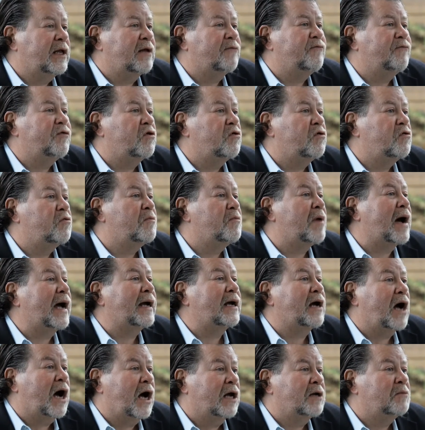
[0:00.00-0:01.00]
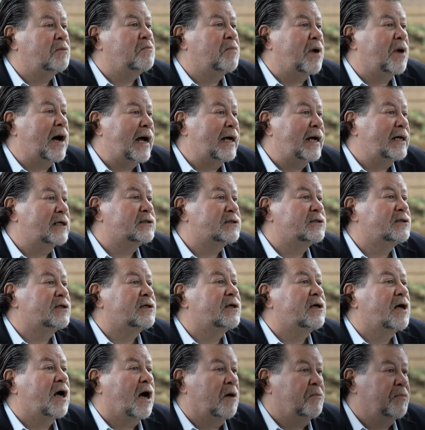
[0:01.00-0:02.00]
give you my unbiased
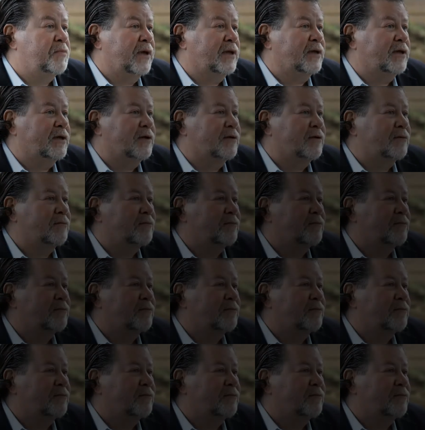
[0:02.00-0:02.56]
opinion.